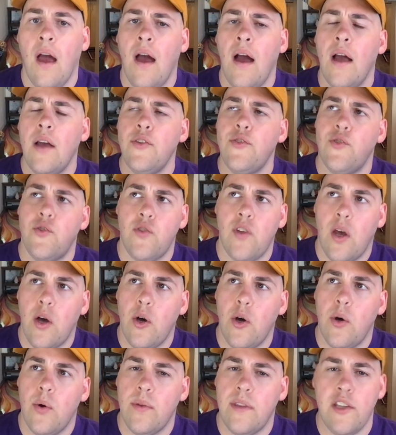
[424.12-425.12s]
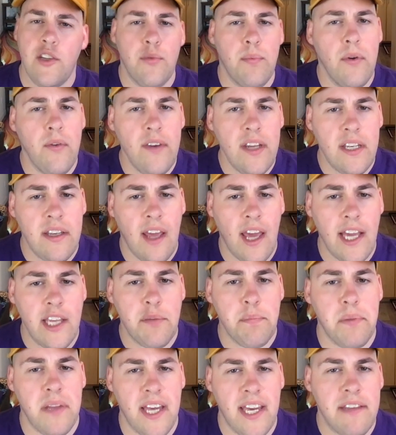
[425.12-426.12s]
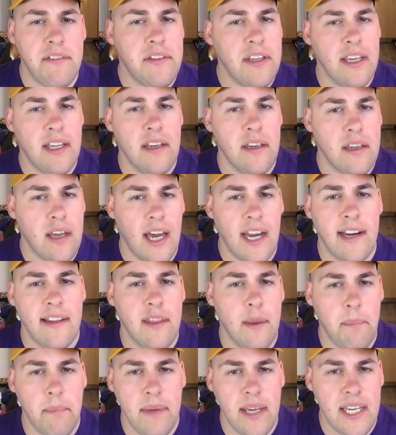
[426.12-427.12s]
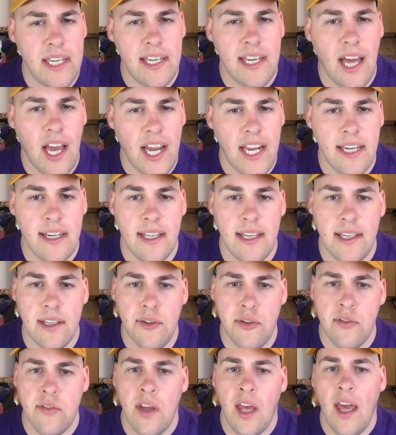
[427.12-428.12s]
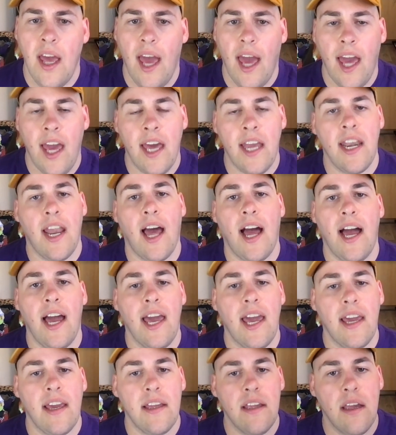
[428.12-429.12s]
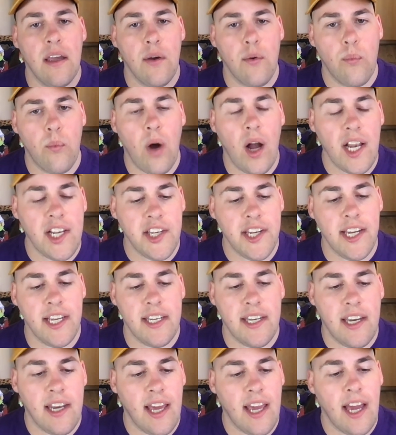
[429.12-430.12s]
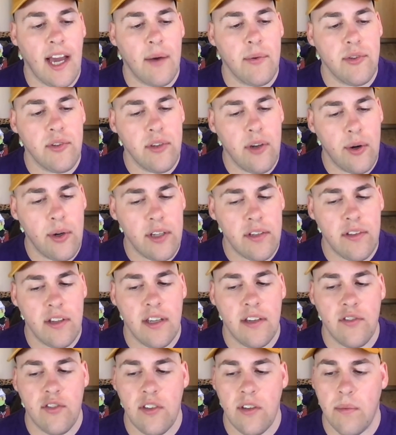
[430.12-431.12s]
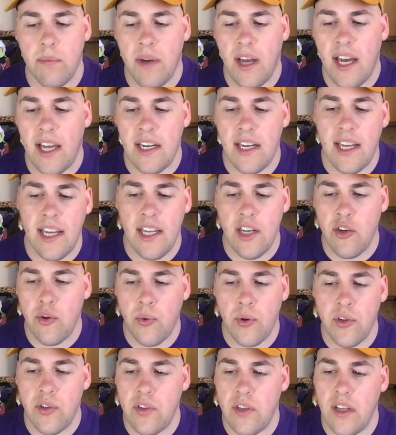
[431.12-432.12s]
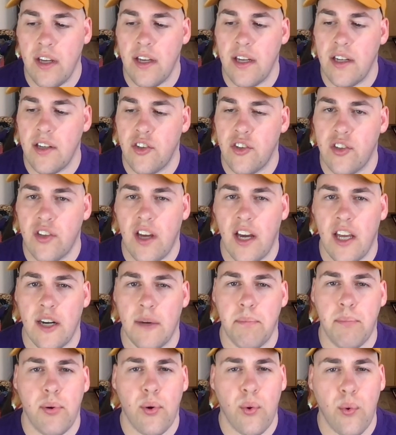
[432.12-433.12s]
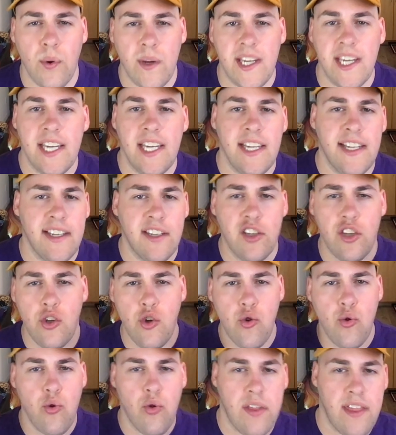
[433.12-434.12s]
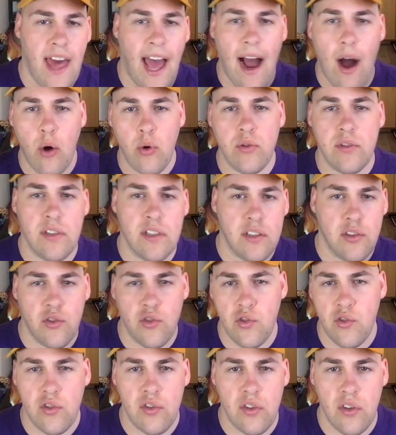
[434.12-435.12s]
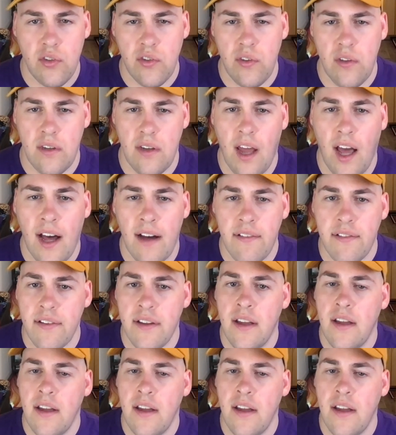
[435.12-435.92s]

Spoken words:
So this movie takes place in kind of the mid 90s, and watching it today, I was noticing some kind of interesting, just kind of pre 2000s stuff.